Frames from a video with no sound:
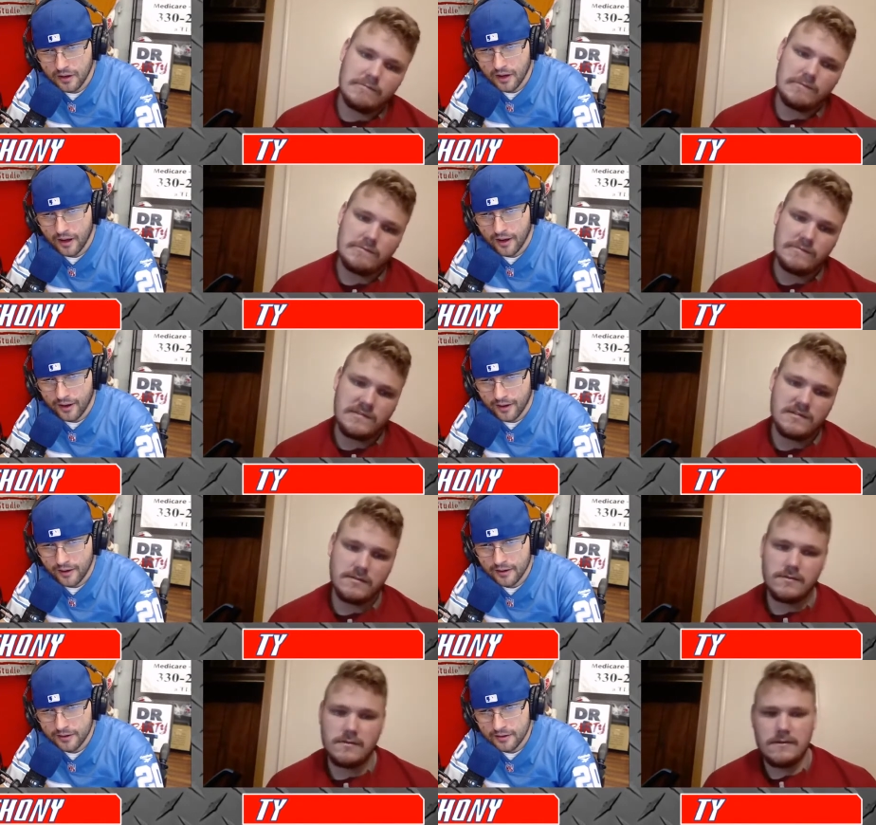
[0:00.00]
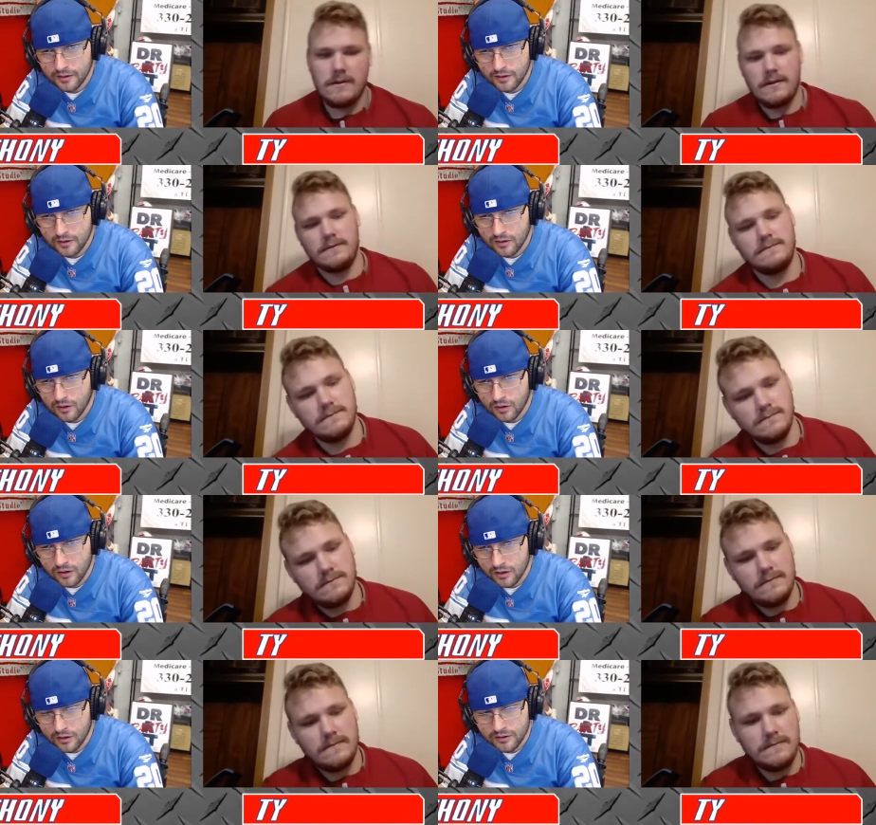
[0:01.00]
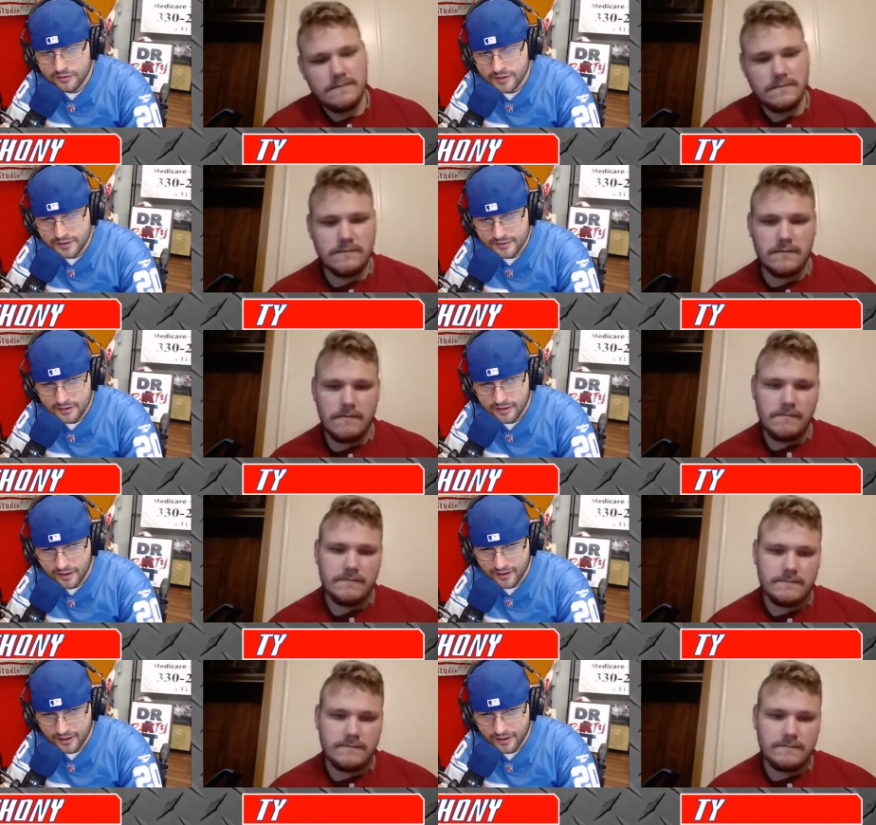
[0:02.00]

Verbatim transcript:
Speaker 1: uh, earlier in the season than late.